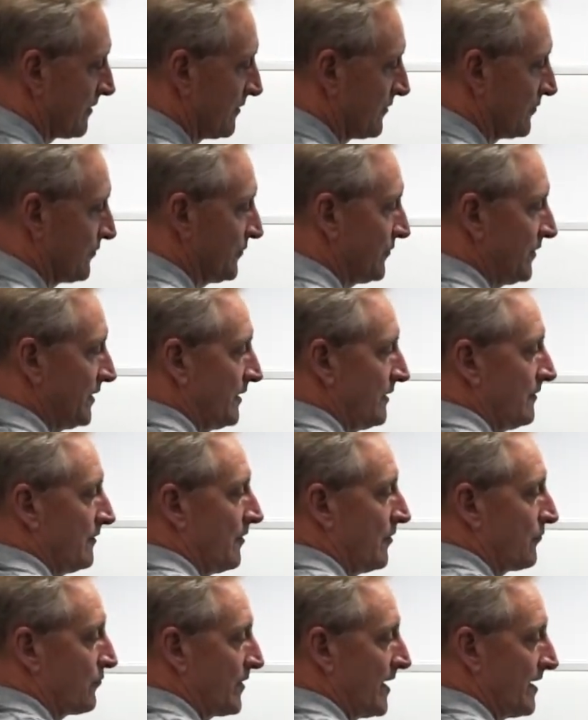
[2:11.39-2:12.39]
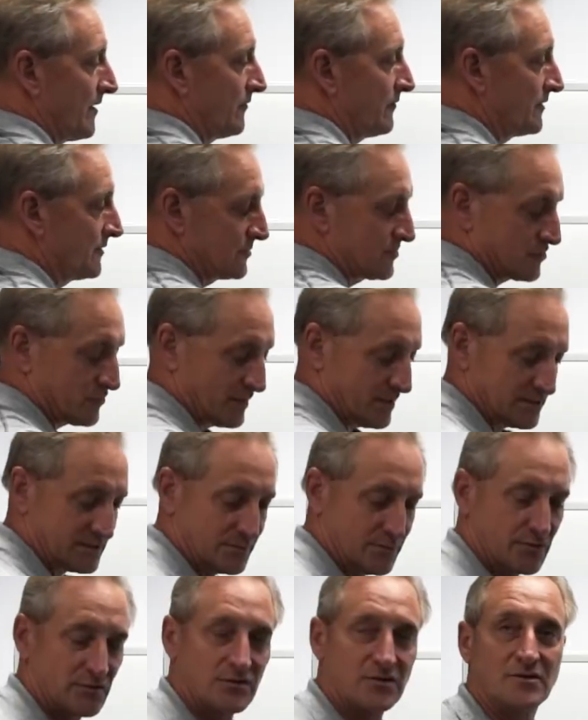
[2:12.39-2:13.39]
feet around this
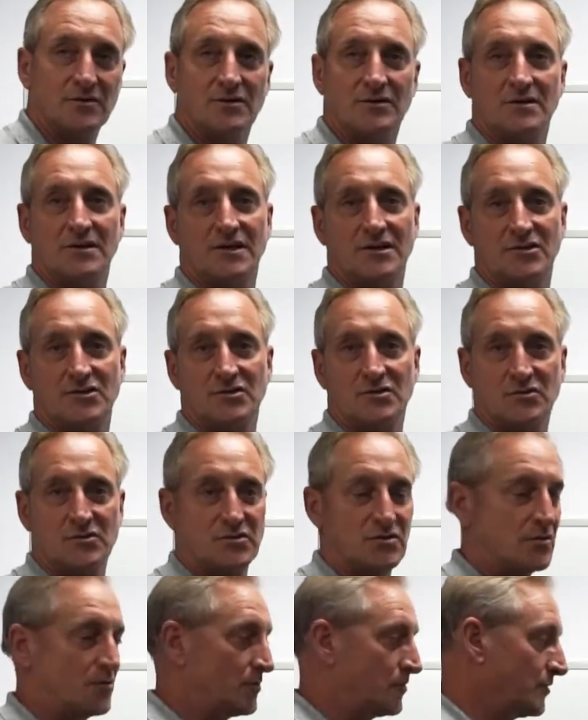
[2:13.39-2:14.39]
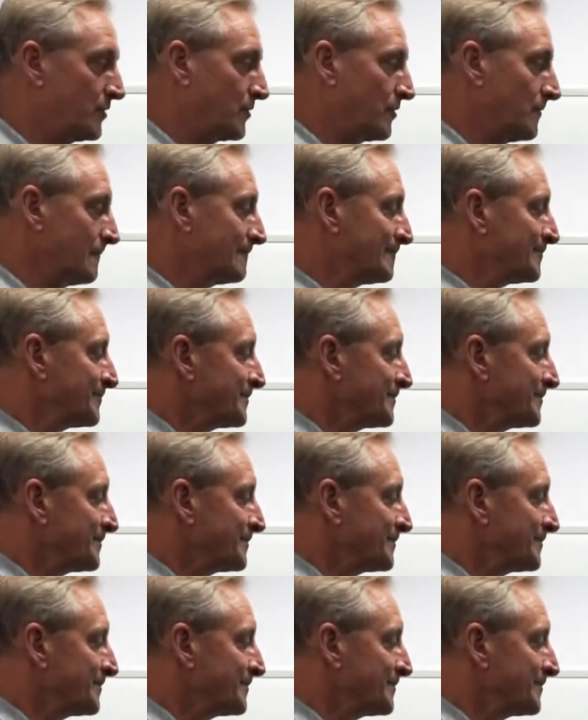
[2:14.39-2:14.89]
transmitter unit that I showed you earlier.